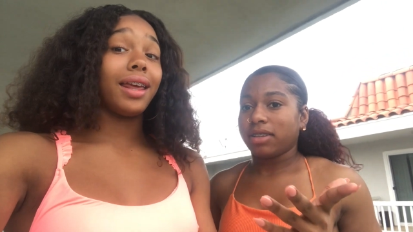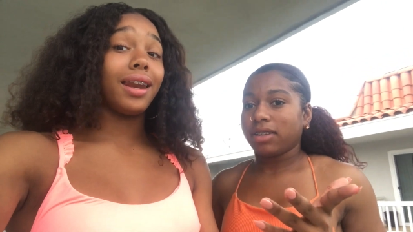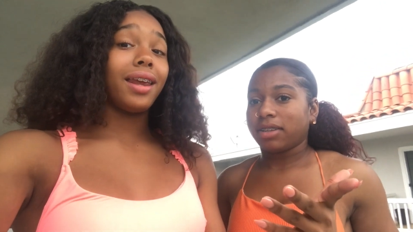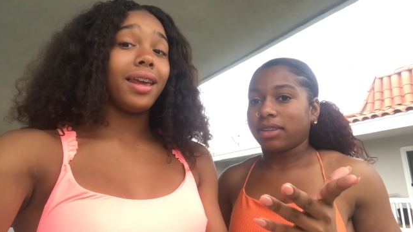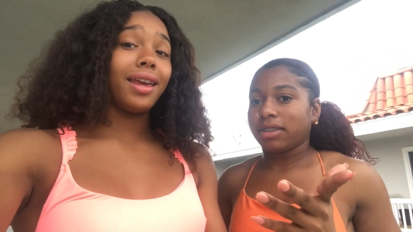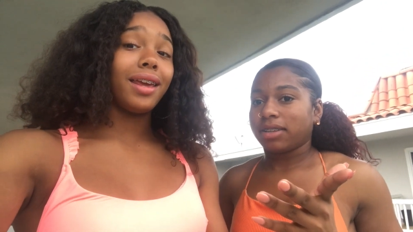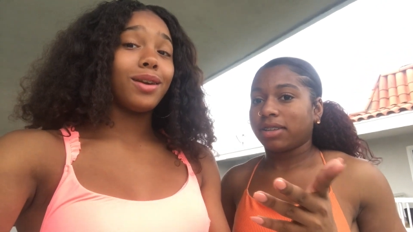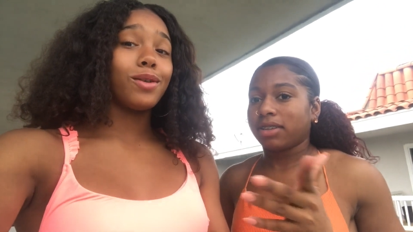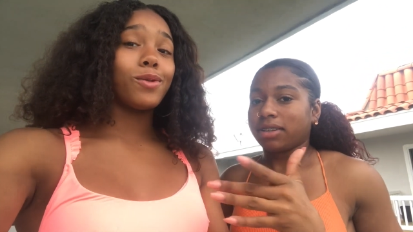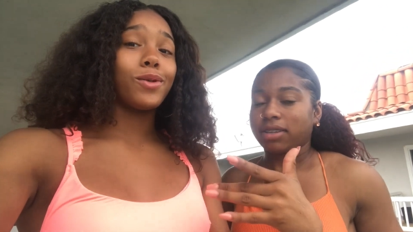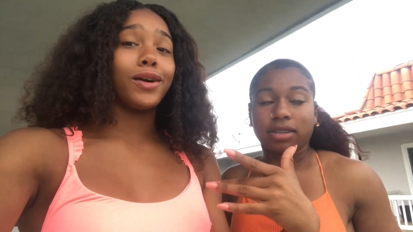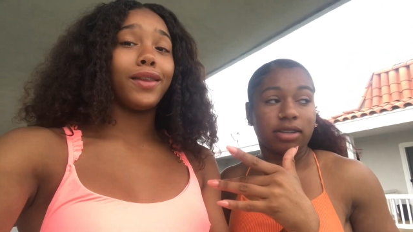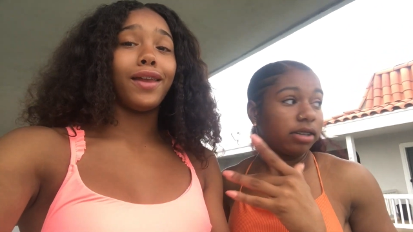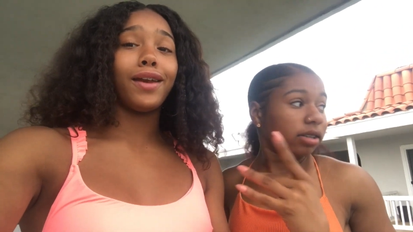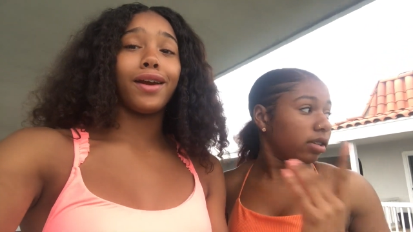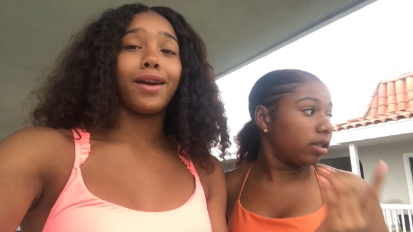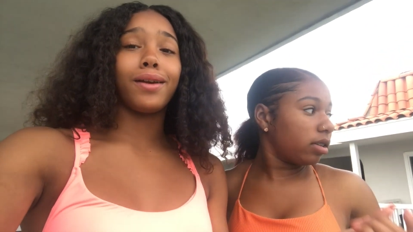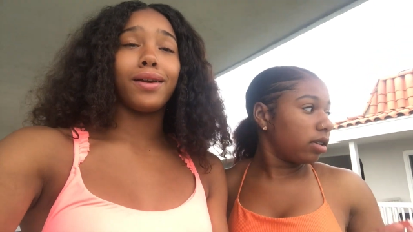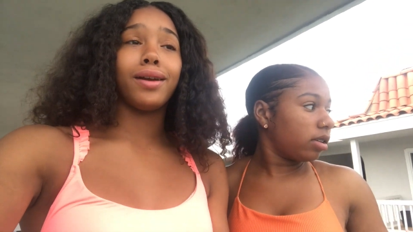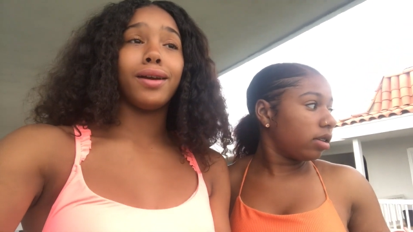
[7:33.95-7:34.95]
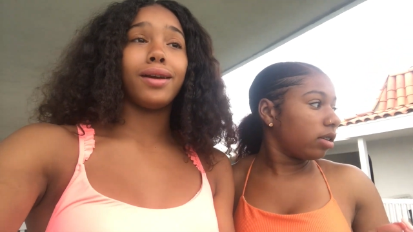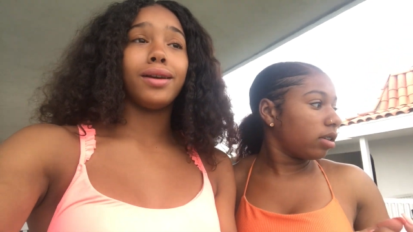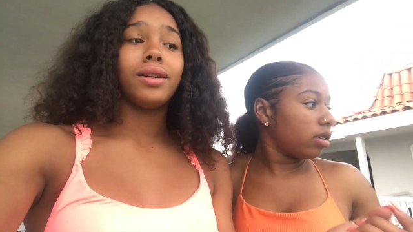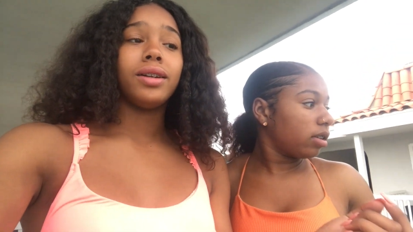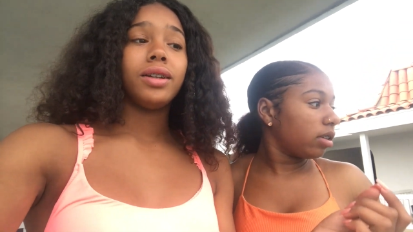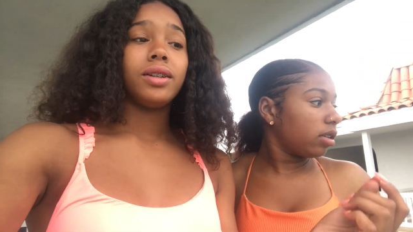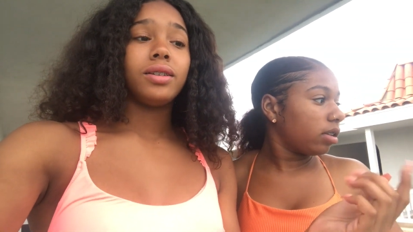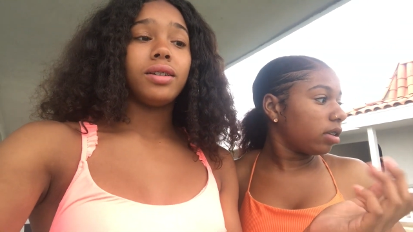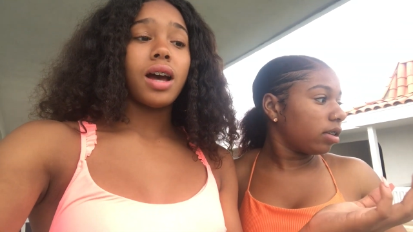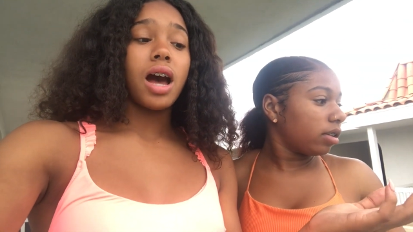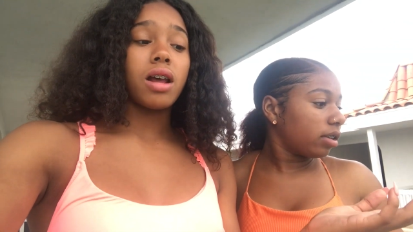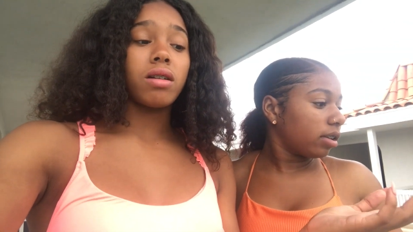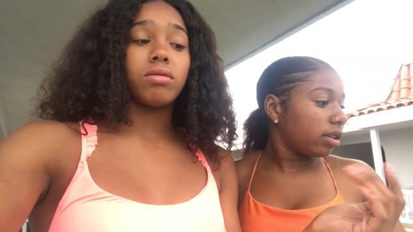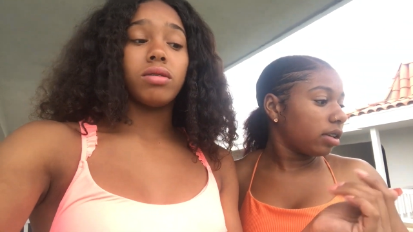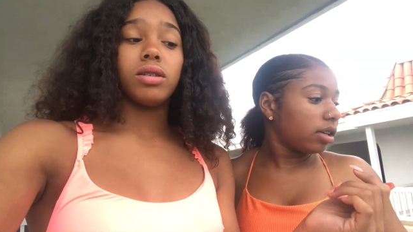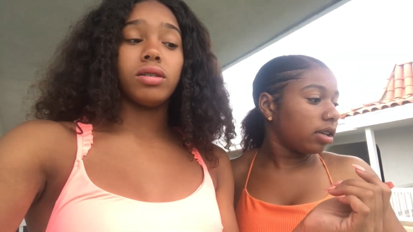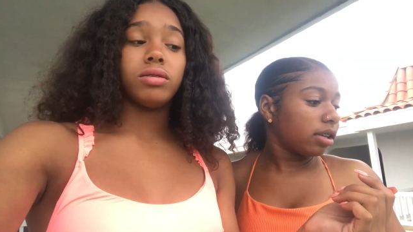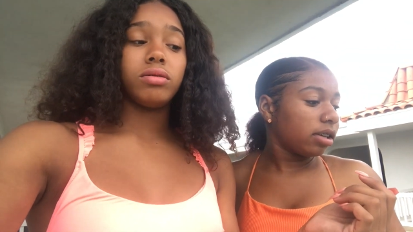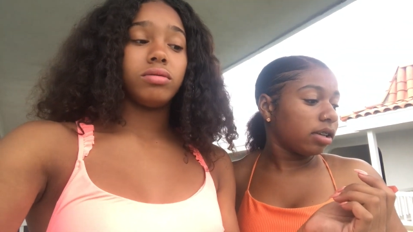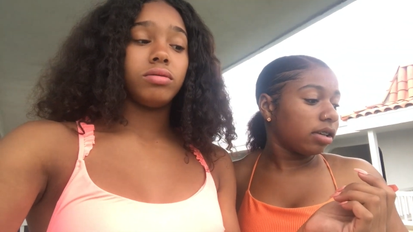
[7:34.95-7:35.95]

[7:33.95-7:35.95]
Speaker 1: get in, or they're gonna I don't know.